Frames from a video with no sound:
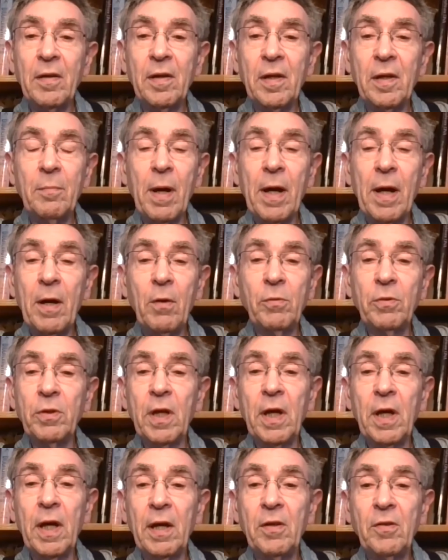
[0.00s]
in my own
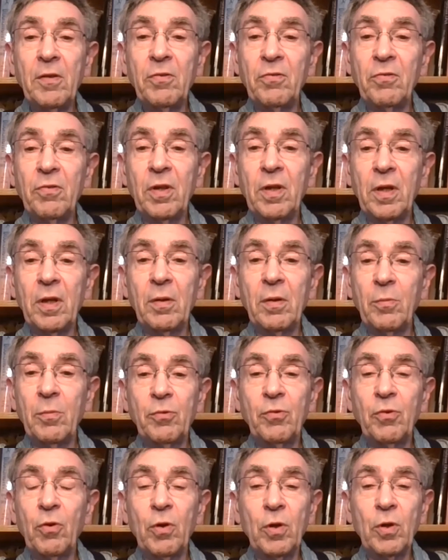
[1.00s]
case, it
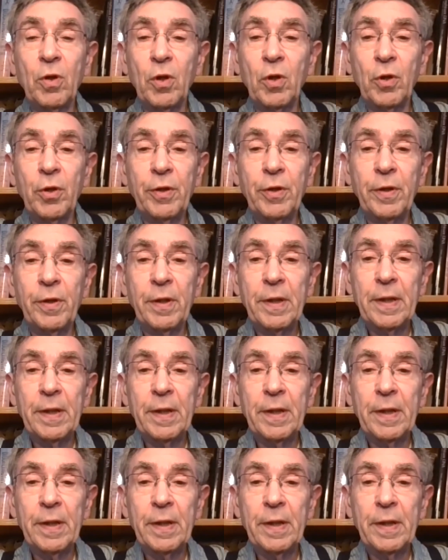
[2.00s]
was all good.